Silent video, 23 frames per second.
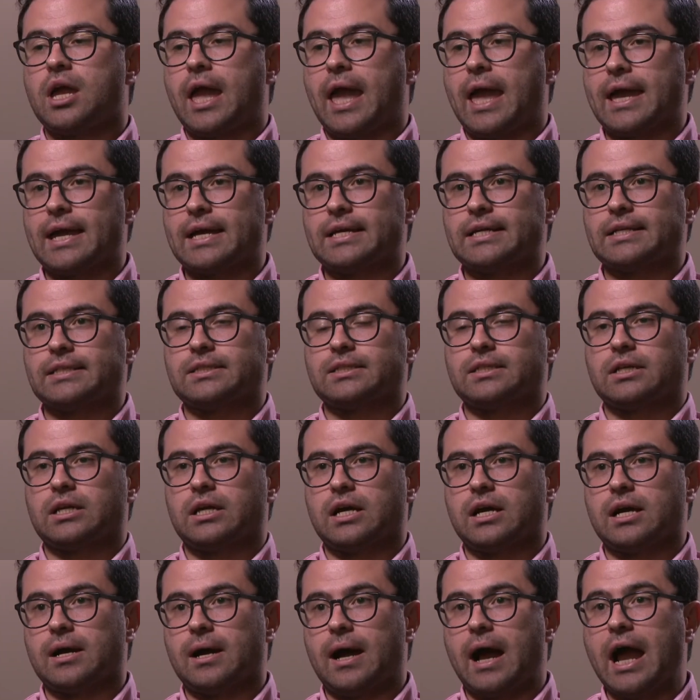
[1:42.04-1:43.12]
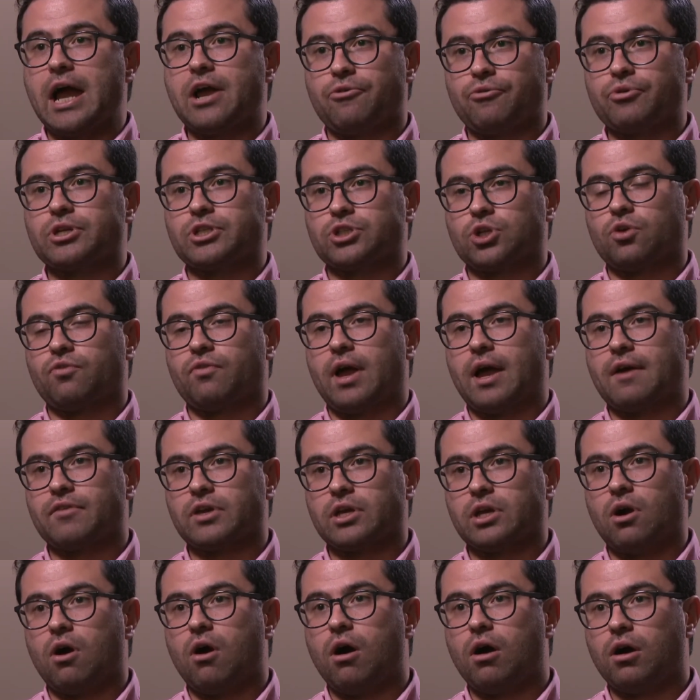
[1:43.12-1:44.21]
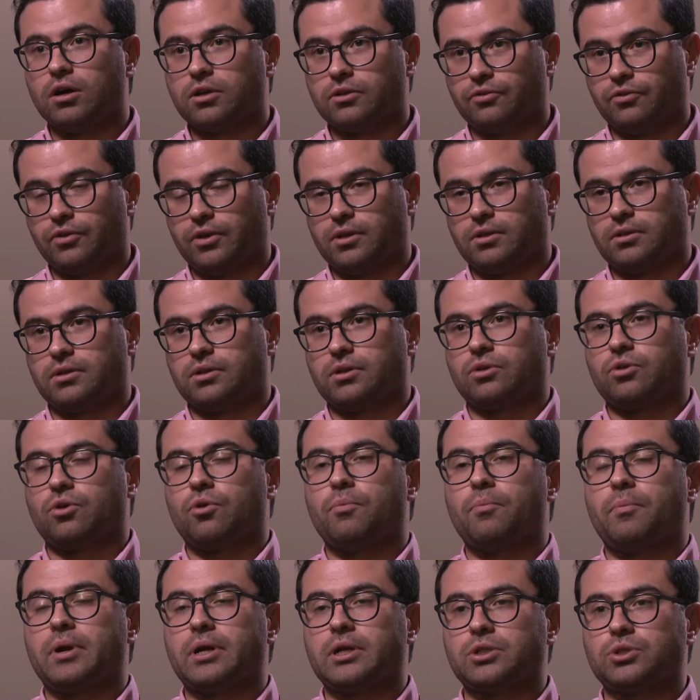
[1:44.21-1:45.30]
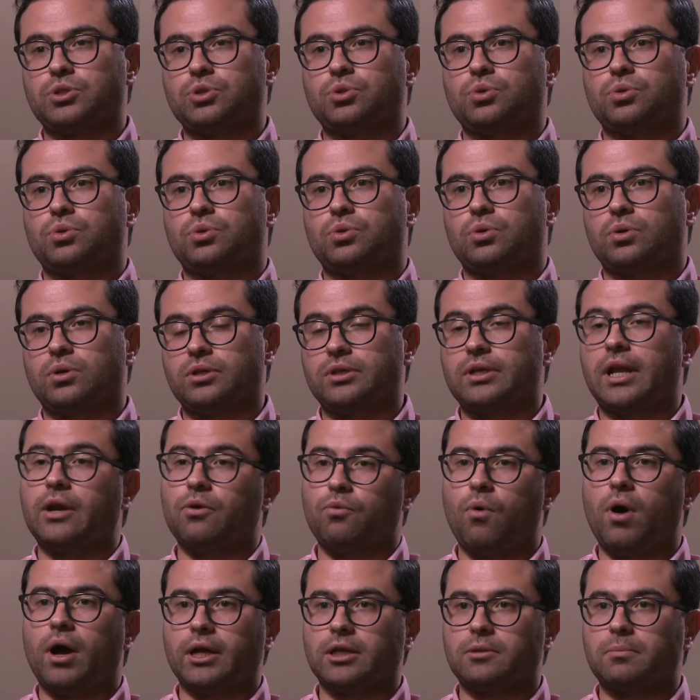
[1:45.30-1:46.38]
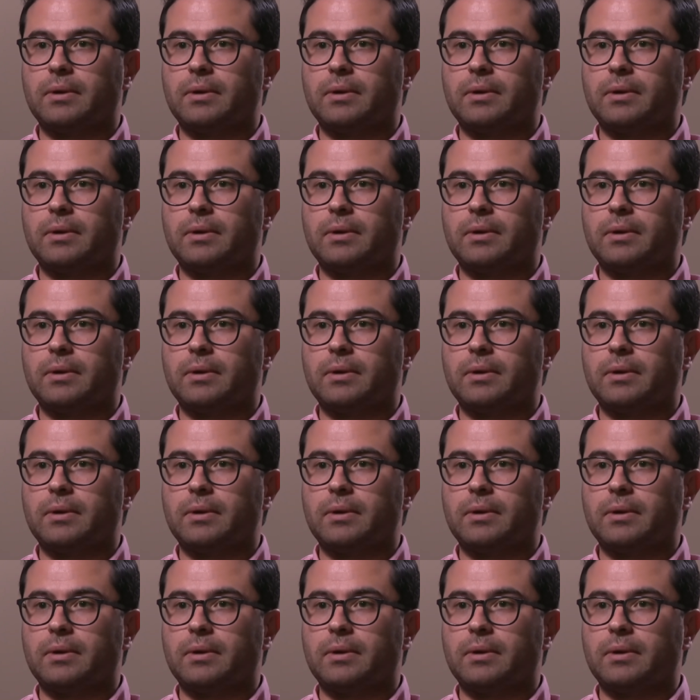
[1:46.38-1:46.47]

had a higher risk of having heart failure compared to non-white